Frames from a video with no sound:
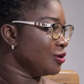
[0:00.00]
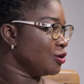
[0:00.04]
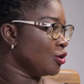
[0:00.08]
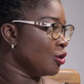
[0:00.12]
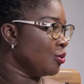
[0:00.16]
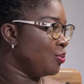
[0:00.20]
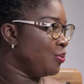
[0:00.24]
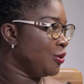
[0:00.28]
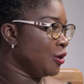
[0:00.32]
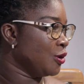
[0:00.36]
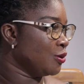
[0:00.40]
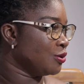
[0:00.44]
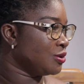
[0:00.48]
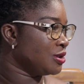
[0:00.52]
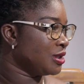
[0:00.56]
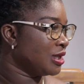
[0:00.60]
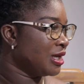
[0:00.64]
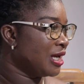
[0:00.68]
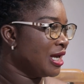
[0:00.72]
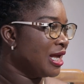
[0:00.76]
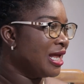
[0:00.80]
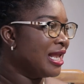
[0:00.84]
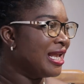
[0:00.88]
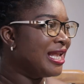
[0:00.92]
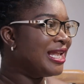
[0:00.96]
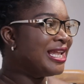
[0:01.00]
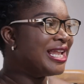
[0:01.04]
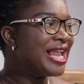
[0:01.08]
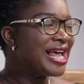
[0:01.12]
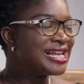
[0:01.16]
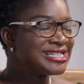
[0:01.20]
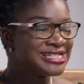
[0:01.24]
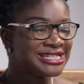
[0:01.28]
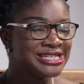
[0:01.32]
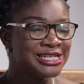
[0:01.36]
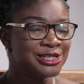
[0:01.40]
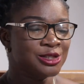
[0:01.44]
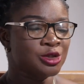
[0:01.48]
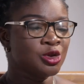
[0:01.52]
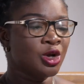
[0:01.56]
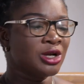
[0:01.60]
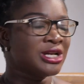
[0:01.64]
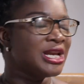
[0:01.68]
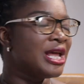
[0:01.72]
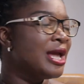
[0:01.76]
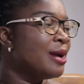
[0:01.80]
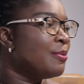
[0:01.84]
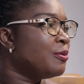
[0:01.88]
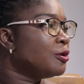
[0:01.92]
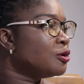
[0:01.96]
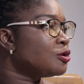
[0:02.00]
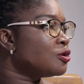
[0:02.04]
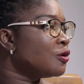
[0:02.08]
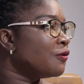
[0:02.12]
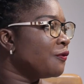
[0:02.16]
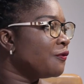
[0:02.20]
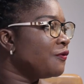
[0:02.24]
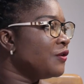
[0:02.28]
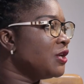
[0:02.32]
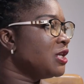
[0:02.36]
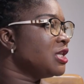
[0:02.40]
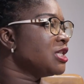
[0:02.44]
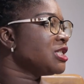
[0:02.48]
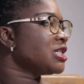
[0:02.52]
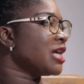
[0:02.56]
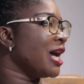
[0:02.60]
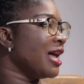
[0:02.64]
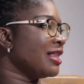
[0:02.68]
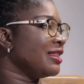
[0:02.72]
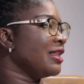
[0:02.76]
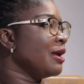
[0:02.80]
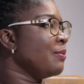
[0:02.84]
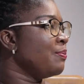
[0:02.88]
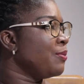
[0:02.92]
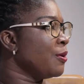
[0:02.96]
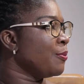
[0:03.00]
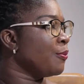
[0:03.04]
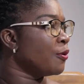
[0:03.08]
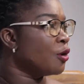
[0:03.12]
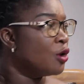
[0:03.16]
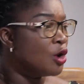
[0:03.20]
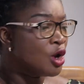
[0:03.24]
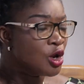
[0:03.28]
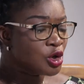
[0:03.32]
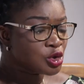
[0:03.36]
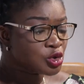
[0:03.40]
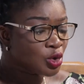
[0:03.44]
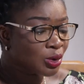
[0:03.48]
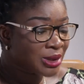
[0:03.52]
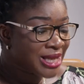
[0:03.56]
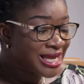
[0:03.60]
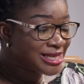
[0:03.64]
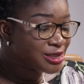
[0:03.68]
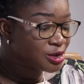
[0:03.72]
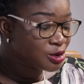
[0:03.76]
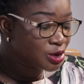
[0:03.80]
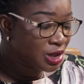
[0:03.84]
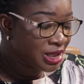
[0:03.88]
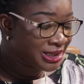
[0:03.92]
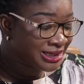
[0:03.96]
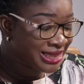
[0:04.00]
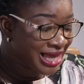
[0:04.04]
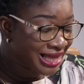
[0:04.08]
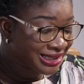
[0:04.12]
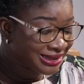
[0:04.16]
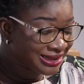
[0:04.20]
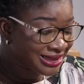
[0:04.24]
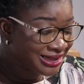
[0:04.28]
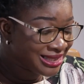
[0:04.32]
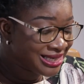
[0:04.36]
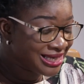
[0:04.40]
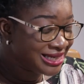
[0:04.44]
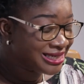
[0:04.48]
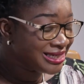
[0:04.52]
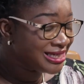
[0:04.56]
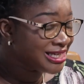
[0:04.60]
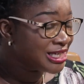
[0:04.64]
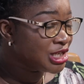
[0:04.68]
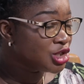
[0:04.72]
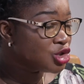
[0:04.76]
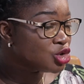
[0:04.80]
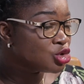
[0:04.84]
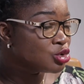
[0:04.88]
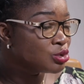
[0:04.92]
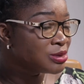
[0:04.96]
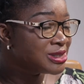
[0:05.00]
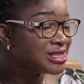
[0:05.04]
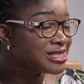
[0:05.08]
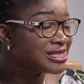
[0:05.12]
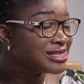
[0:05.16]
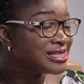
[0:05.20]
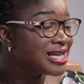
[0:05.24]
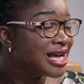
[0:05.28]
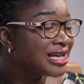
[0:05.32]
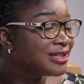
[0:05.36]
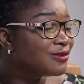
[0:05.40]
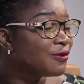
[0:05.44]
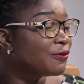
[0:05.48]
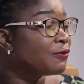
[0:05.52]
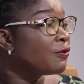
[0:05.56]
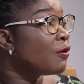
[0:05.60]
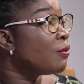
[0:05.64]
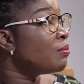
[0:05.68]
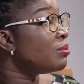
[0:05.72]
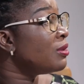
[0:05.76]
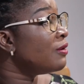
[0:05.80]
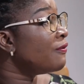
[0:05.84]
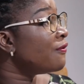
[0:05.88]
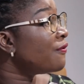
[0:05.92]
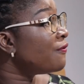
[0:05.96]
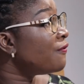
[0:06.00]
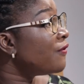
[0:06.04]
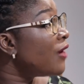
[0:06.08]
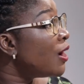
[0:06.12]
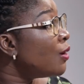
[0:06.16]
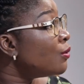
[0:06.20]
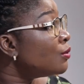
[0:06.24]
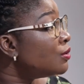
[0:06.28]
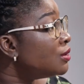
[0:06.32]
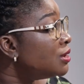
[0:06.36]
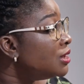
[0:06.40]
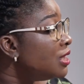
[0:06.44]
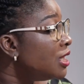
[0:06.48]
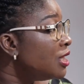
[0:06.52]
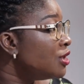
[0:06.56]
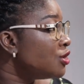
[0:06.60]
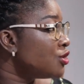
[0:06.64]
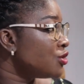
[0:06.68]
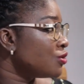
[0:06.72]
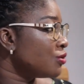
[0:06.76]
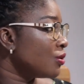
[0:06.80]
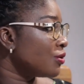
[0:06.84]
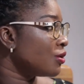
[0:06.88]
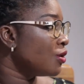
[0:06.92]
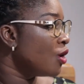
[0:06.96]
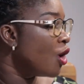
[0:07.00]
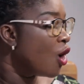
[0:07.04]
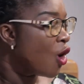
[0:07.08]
to build, lest he's not able to finish and then people. So let's, that thing, it should start from the foundation.